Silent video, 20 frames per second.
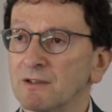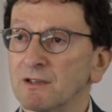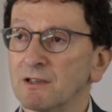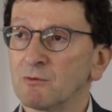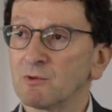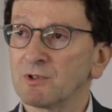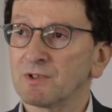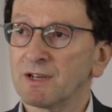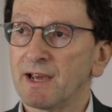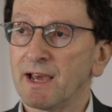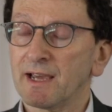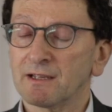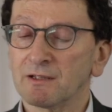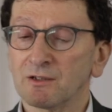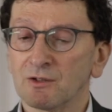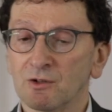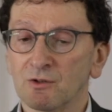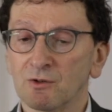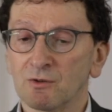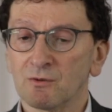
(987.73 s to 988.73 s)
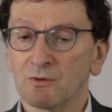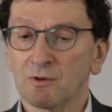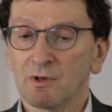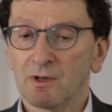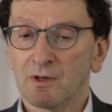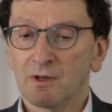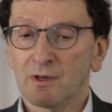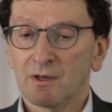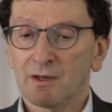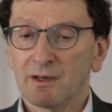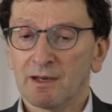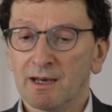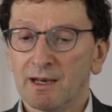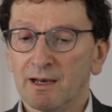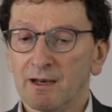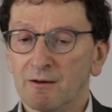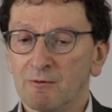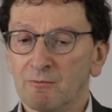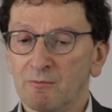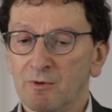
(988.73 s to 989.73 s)
So he was taken to
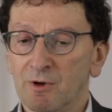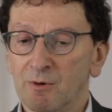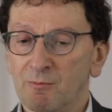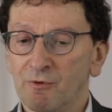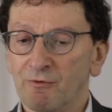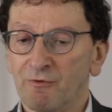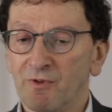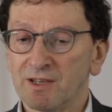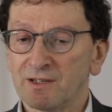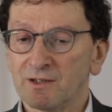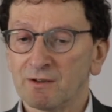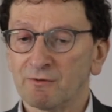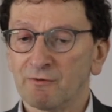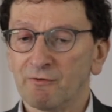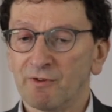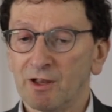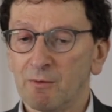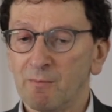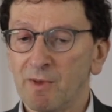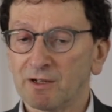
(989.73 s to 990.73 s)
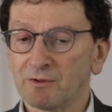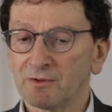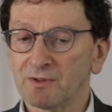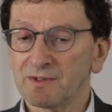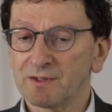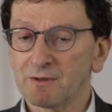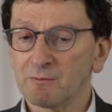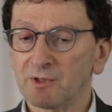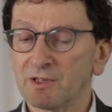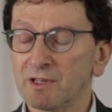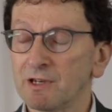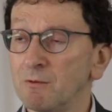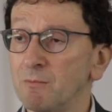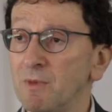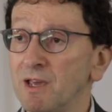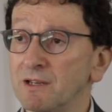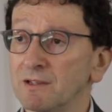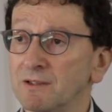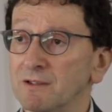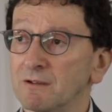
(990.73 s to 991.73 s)
a professor of developmental disability
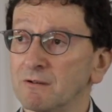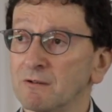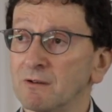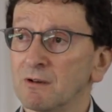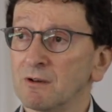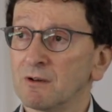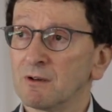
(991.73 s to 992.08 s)
medicine